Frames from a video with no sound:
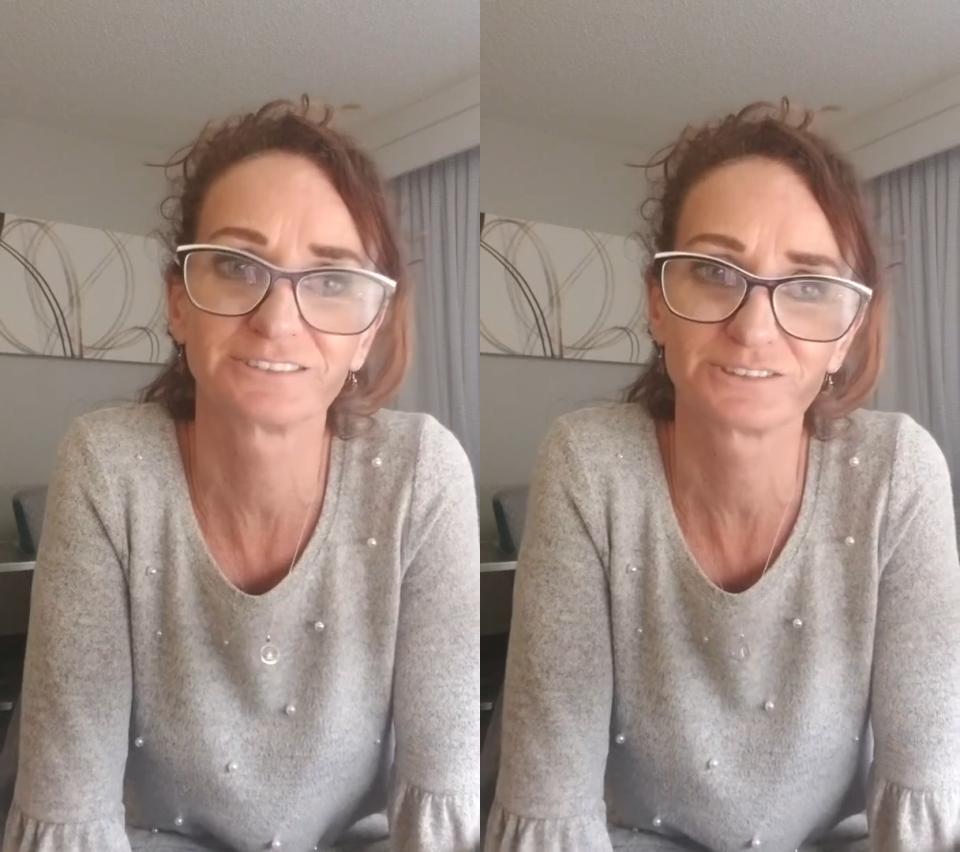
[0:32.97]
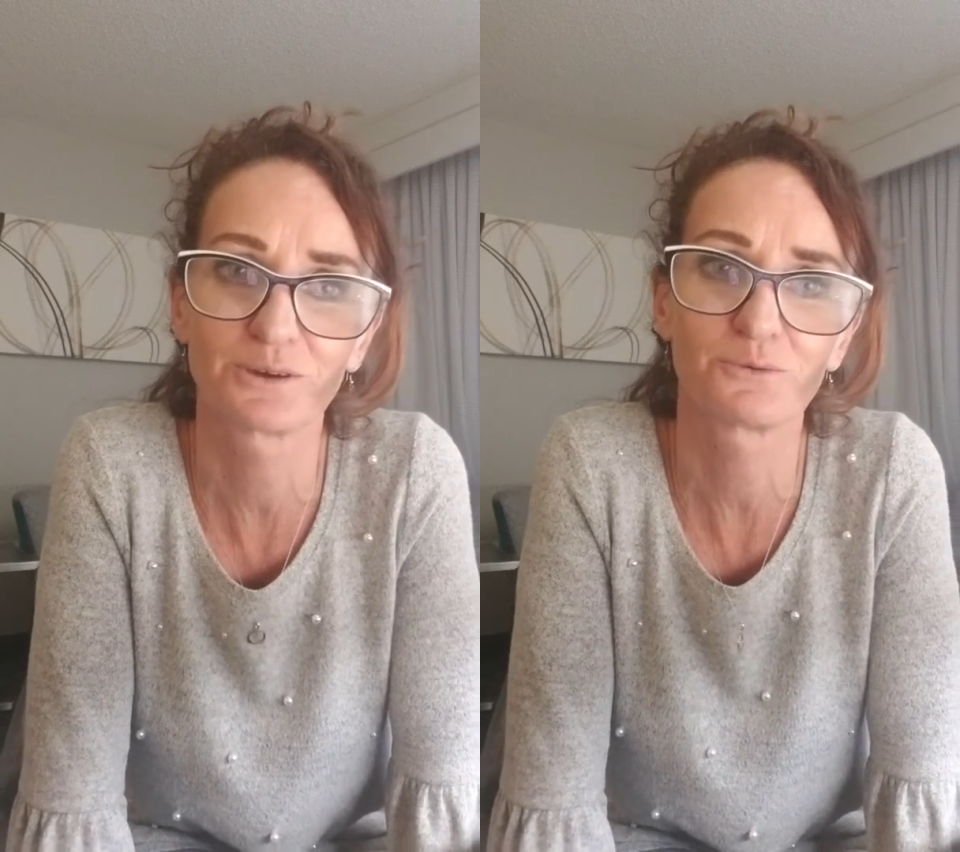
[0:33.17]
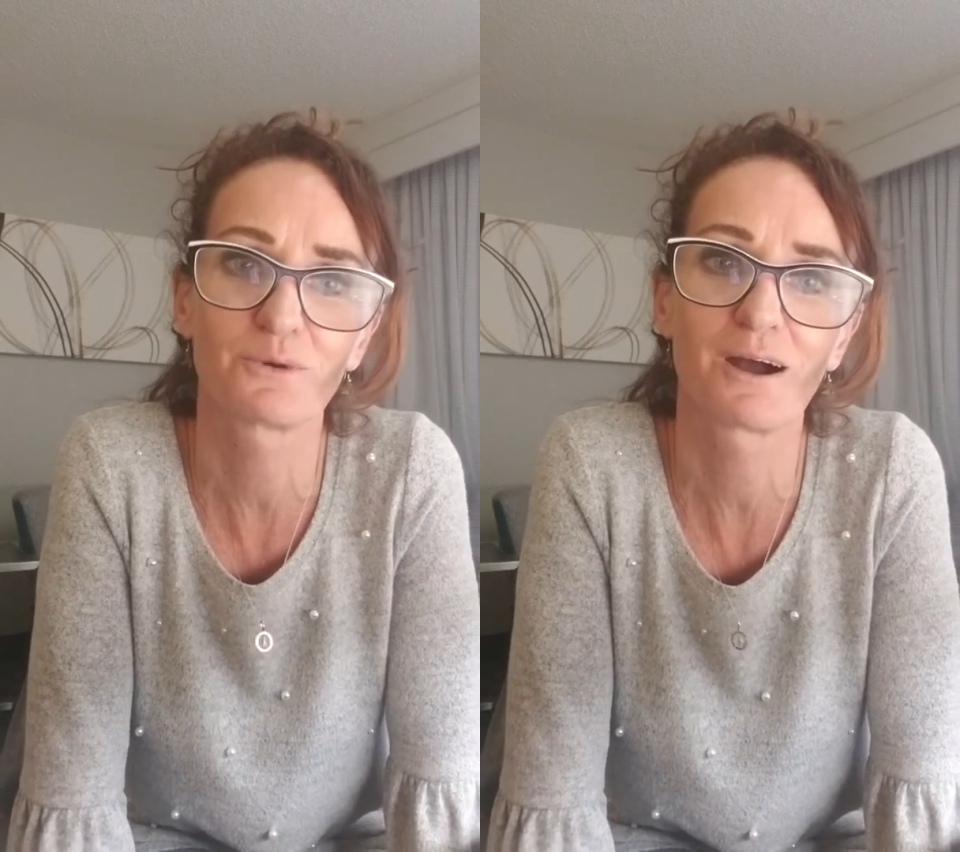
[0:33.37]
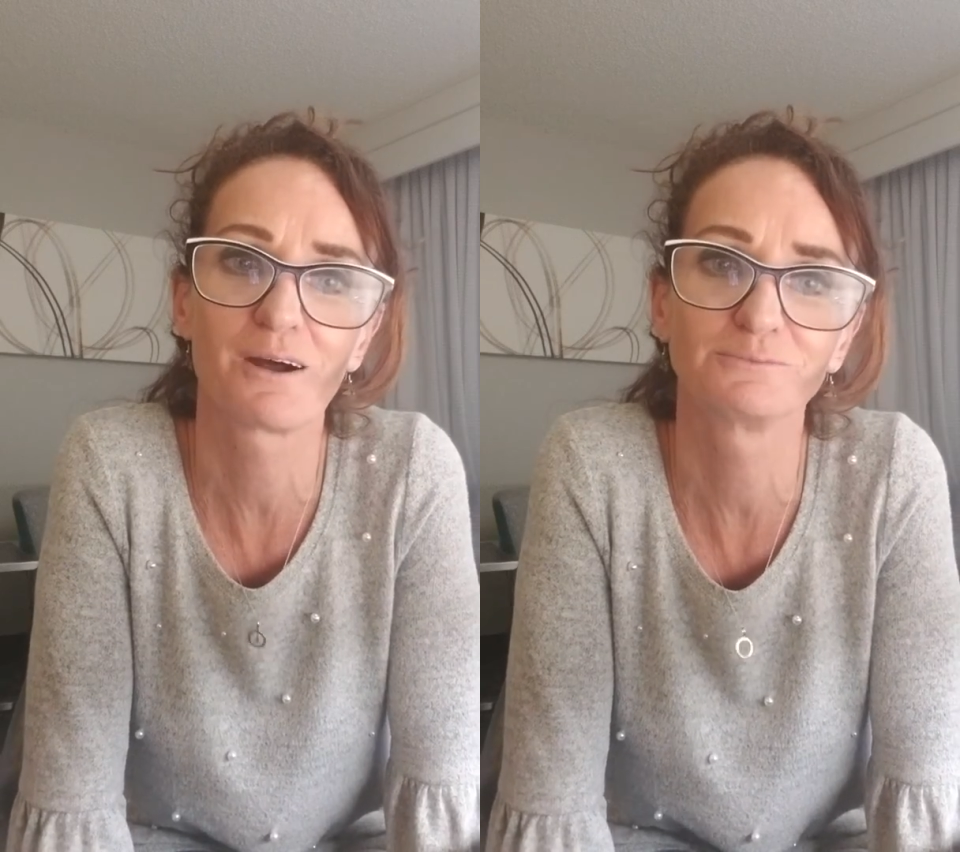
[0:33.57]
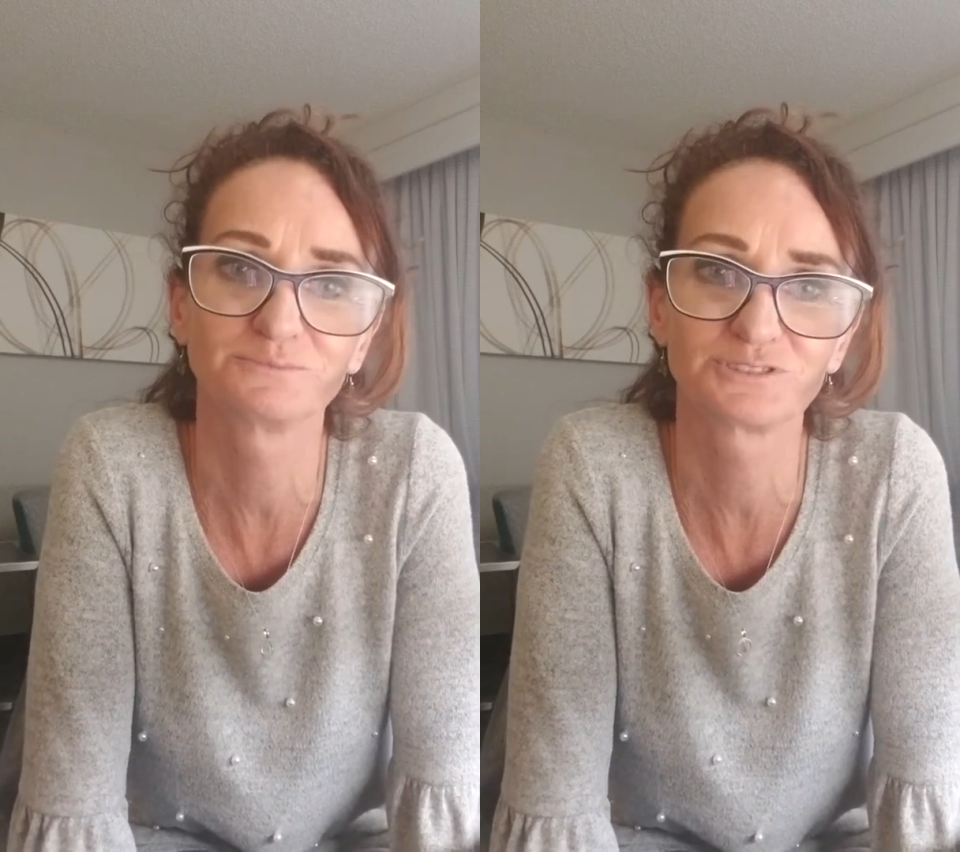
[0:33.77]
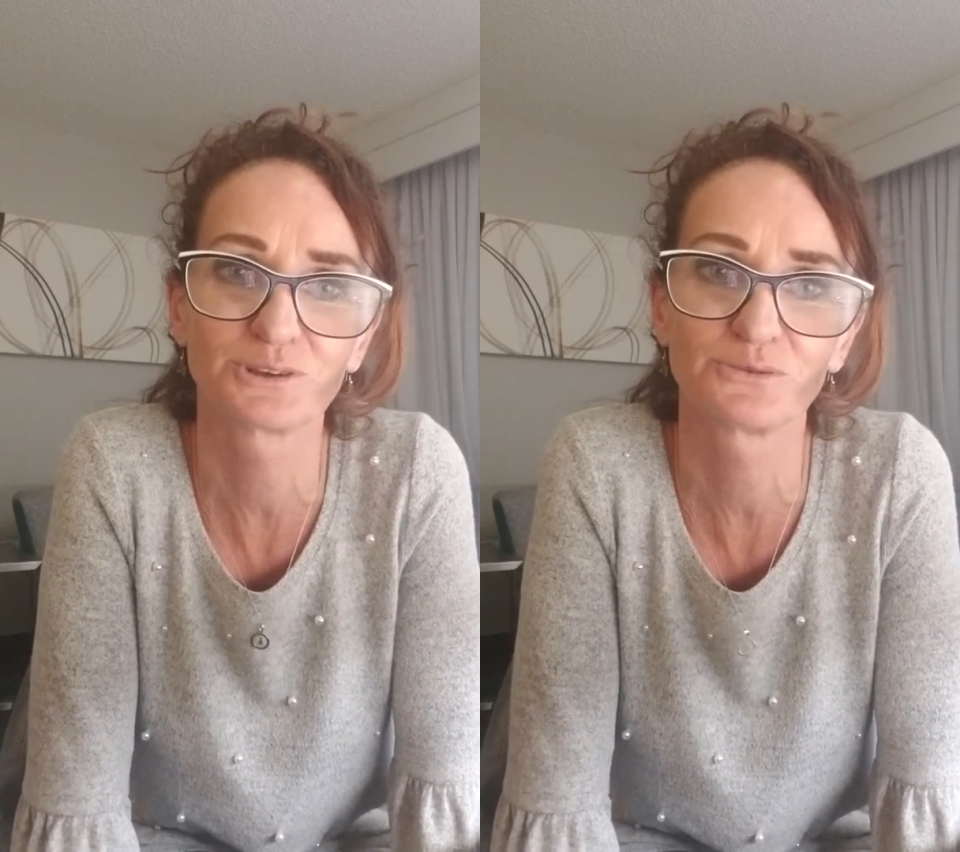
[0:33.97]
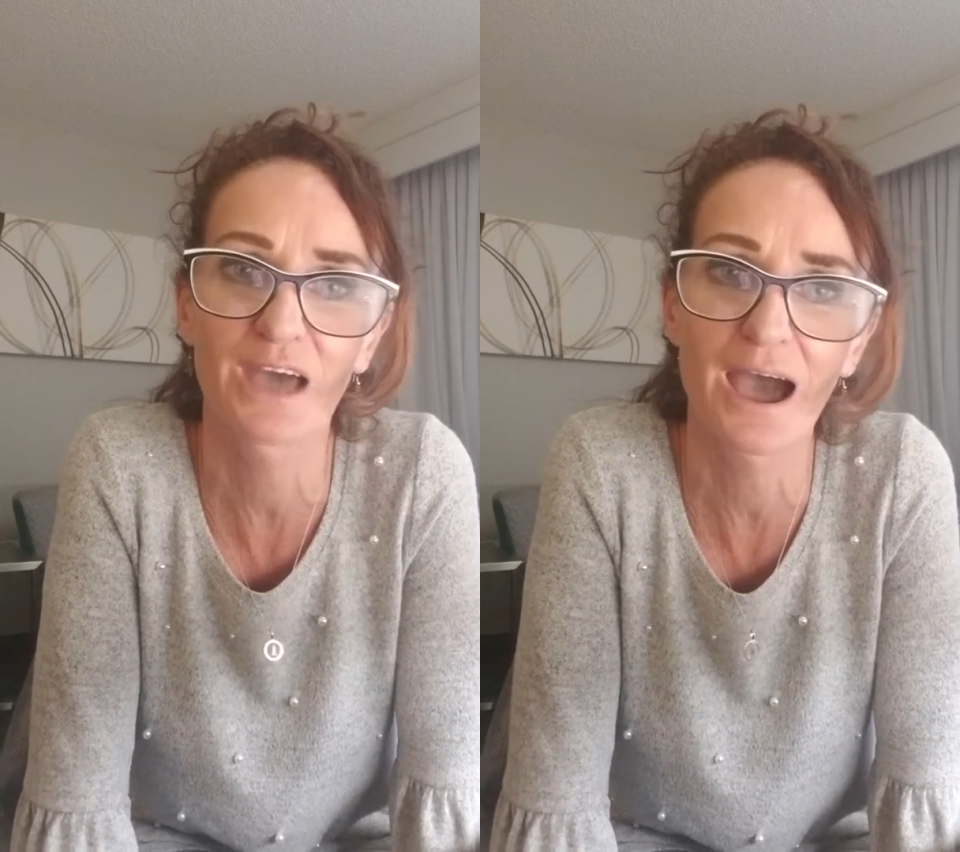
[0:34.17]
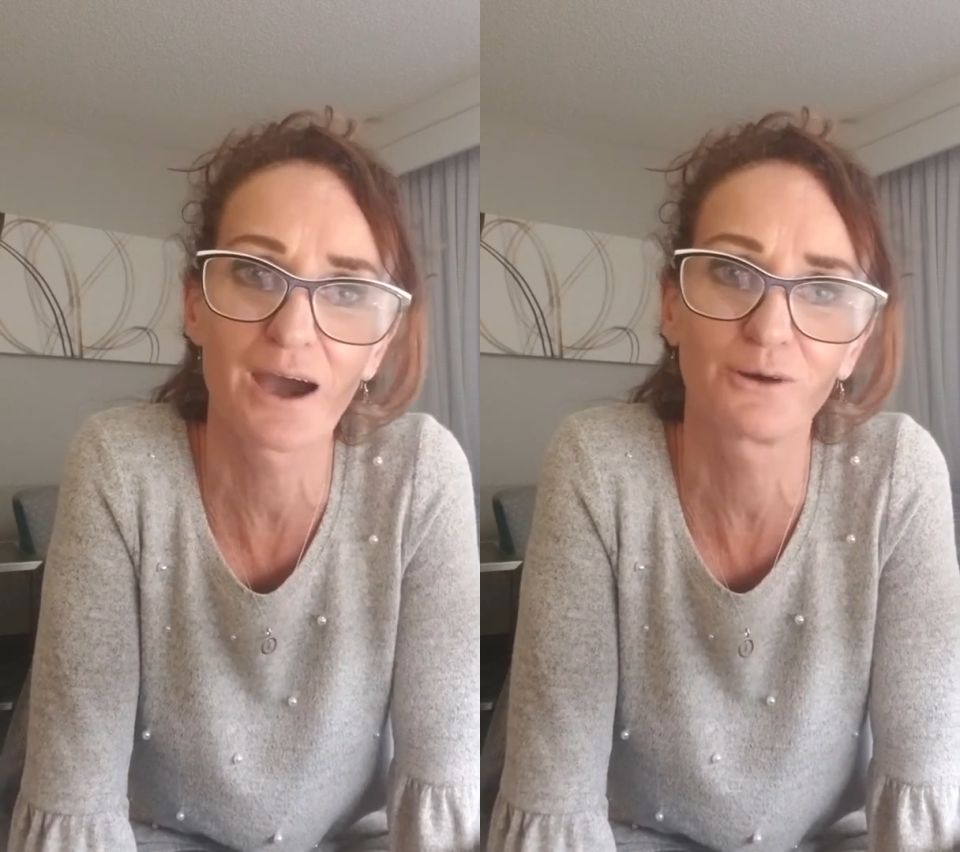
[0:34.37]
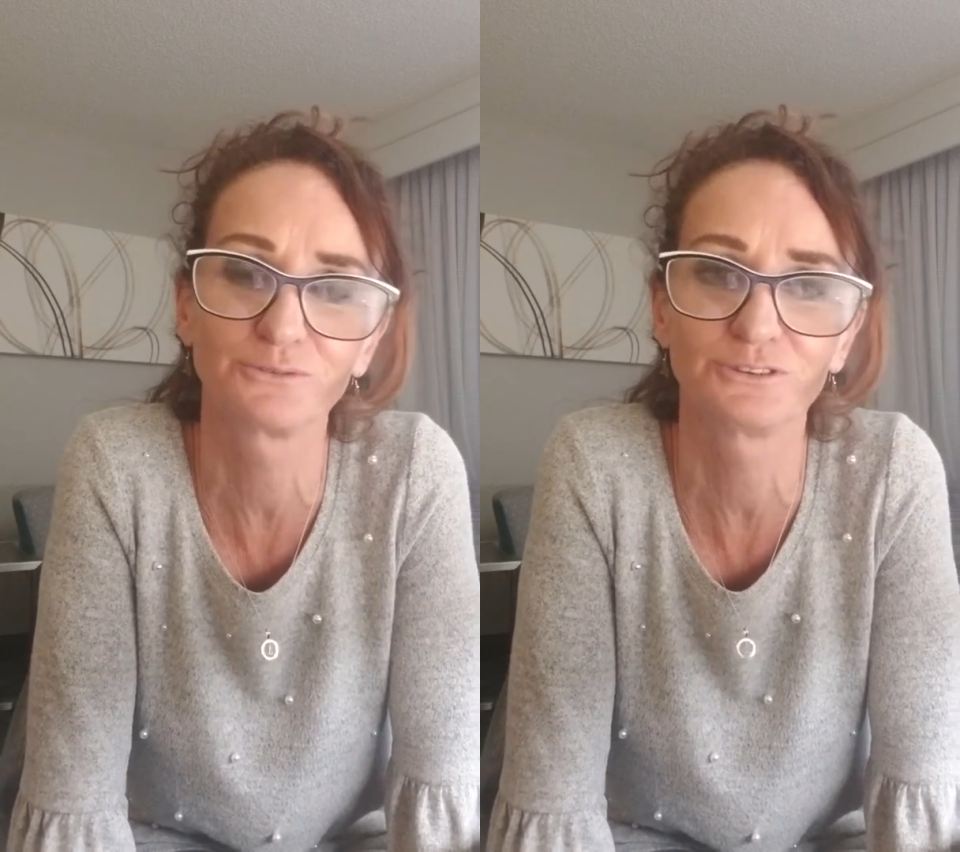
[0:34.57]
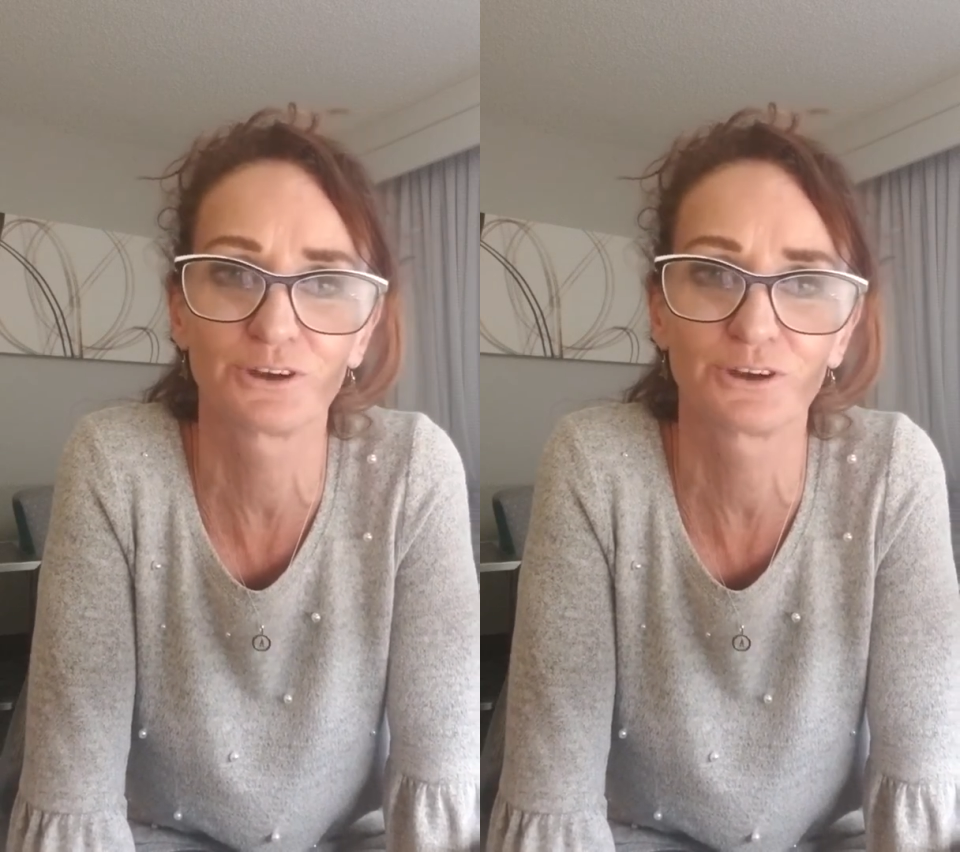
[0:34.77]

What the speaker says: So now,